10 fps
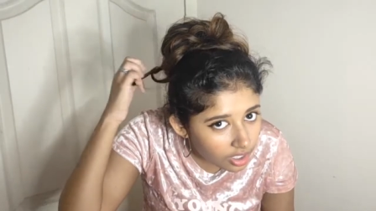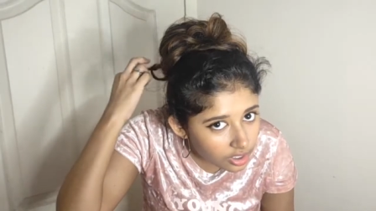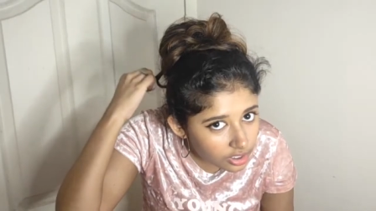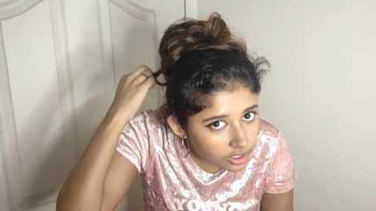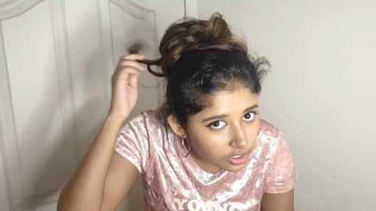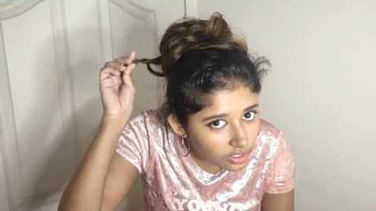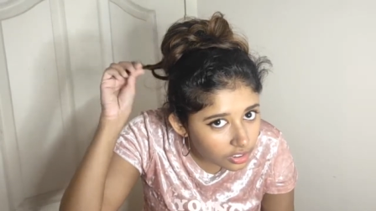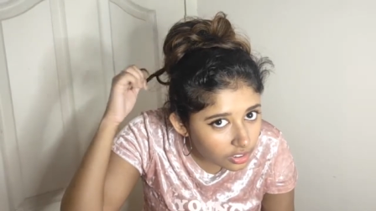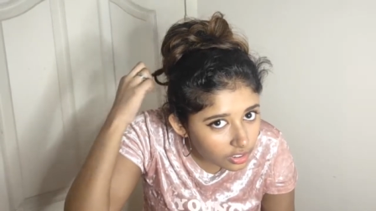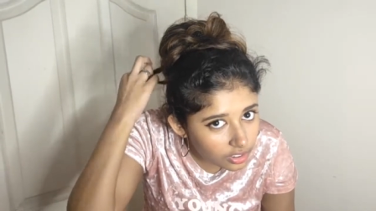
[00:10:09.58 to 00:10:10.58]

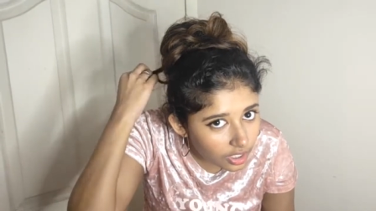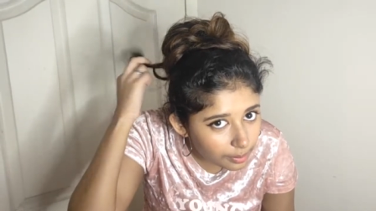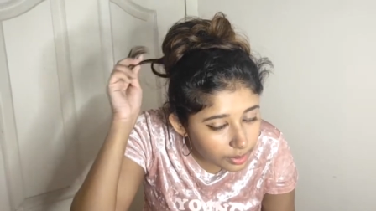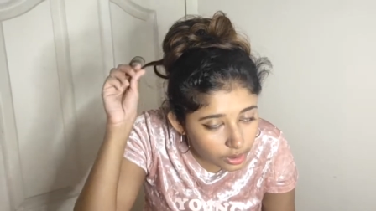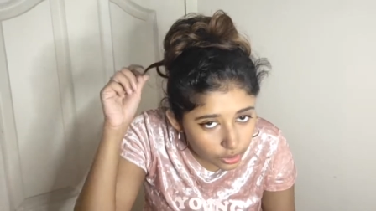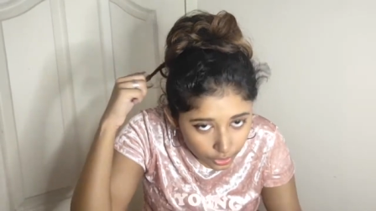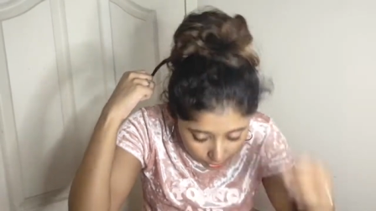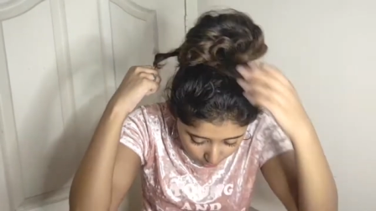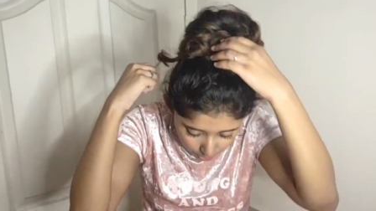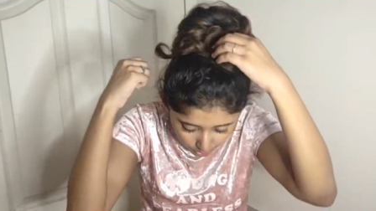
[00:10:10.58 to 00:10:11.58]
So I'm just going
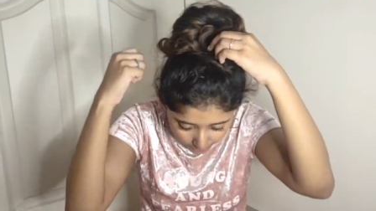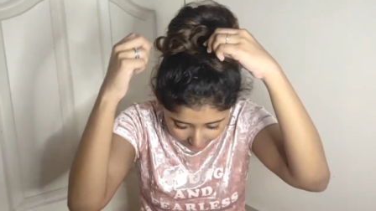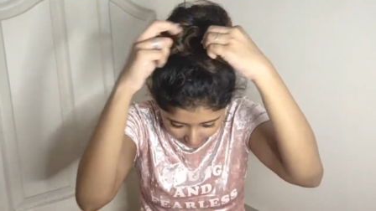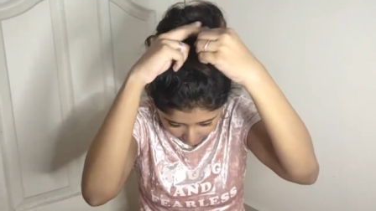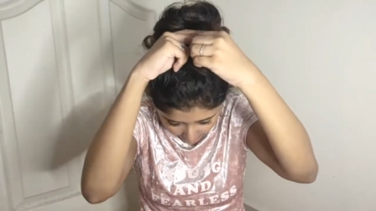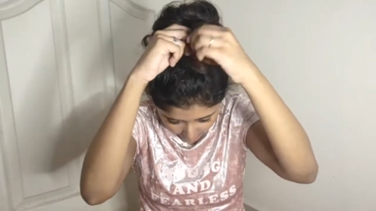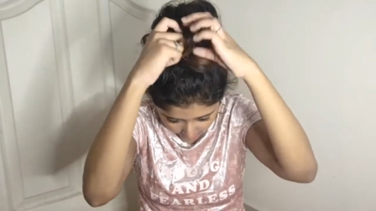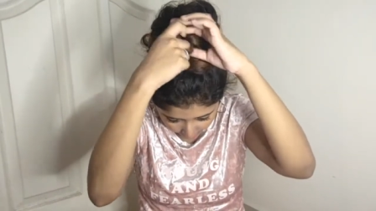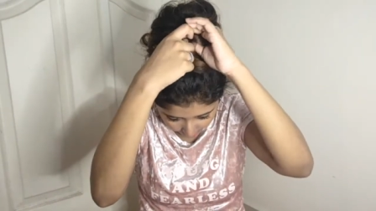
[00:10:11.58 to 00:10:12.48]
to twist,